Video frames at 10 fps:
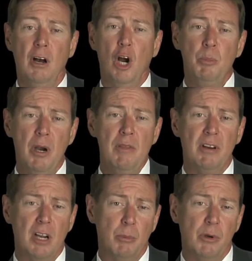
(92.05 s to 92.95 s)
Our
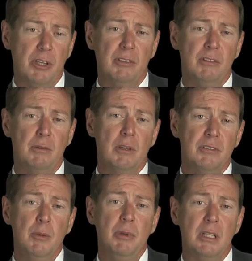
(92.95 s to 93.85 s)
parathyroid operations
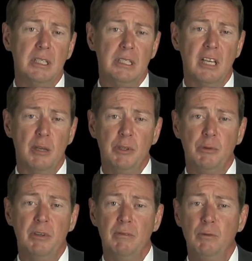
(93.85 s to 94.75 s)
typically take
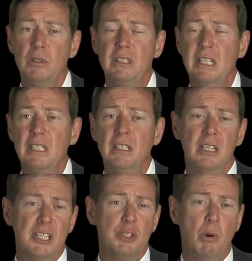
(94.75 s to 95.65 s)
between 14
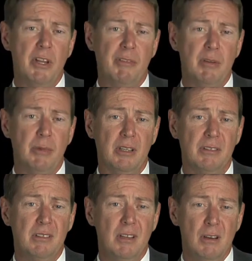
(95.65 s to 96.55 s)
and 23
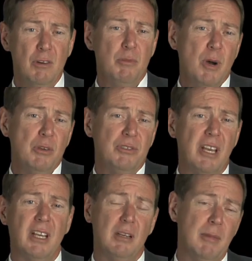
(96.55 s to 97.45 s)
minutes, with most
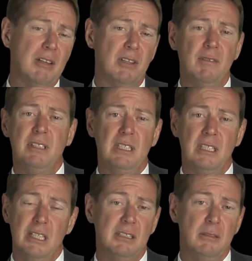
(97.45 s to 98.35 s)
taking about 17 to
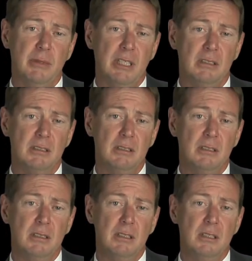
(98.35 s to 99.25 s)
19 minutes.
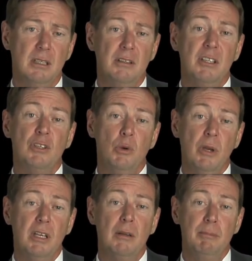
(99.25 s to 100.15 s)
This
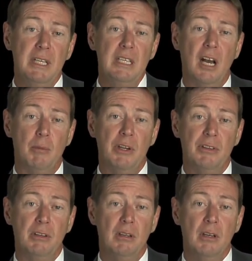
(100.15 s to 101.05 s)
quick mini
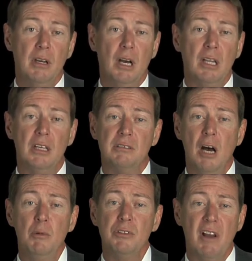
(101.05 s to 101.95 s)
operation allows
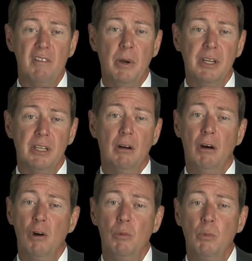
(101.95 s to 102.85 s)
almost everybody to go
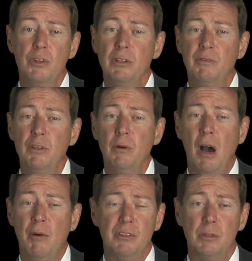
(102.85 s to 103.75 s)
home within a few
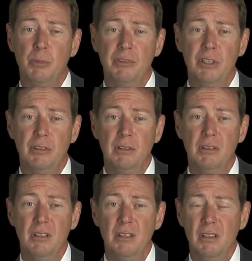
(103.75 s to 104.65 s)
hours of the procedure.
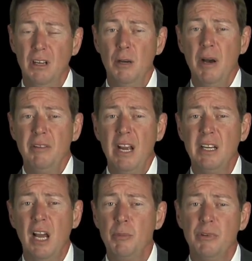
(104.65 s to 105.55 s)
About
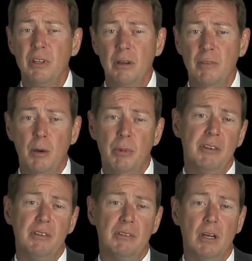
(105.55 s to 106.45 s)
99% of our
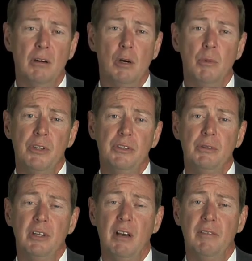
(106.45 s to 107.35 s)
patients go home within
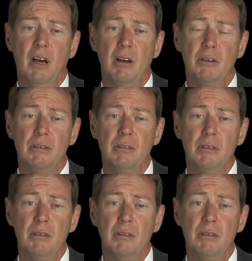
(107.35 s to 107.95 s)
two and a half hours.